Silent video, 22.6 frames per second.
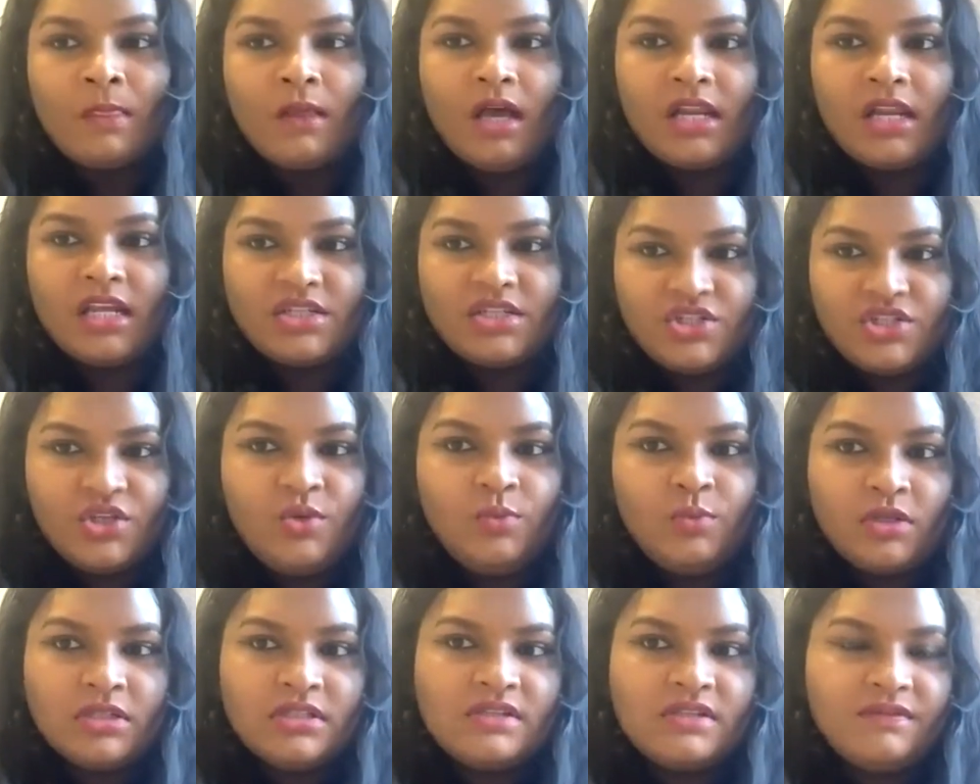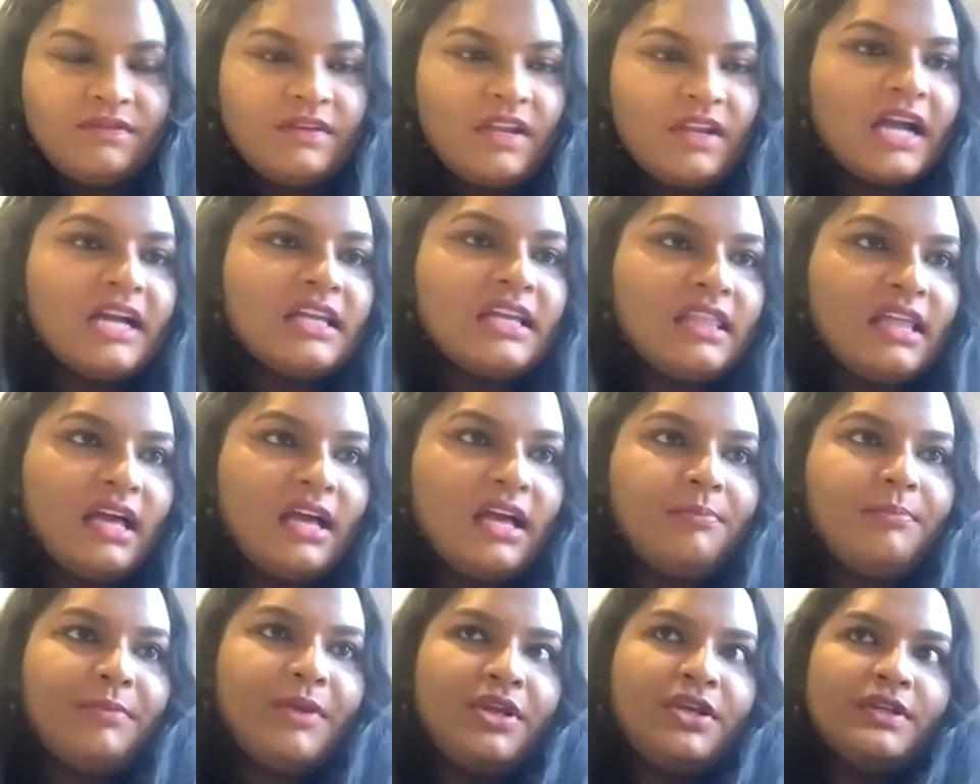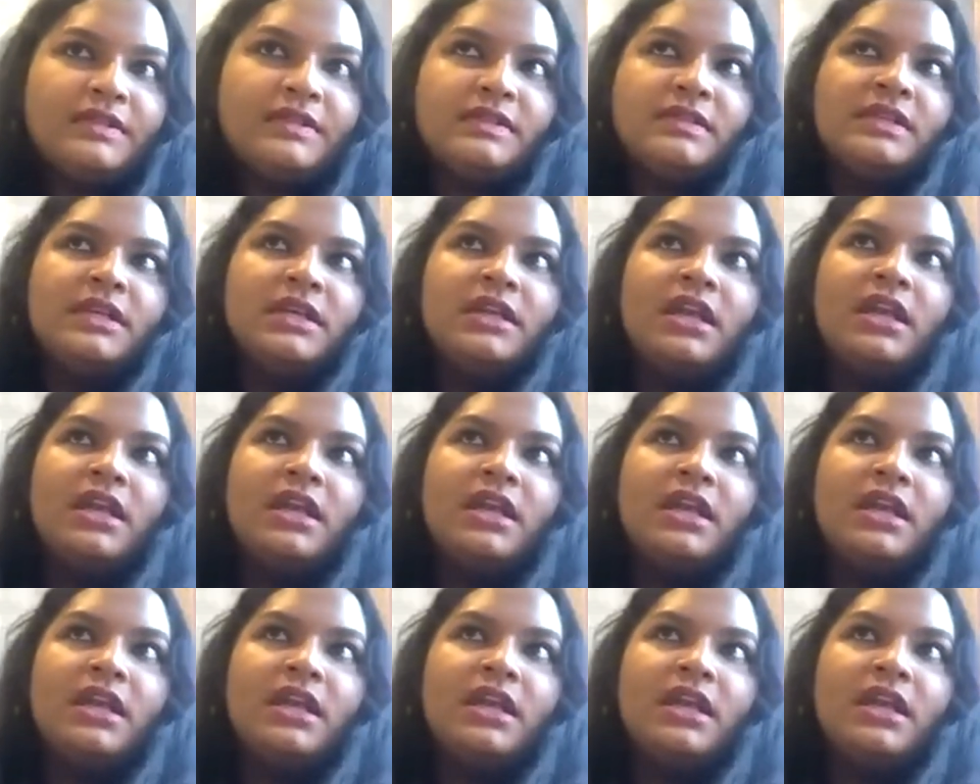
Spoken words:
And I do want to flag that, because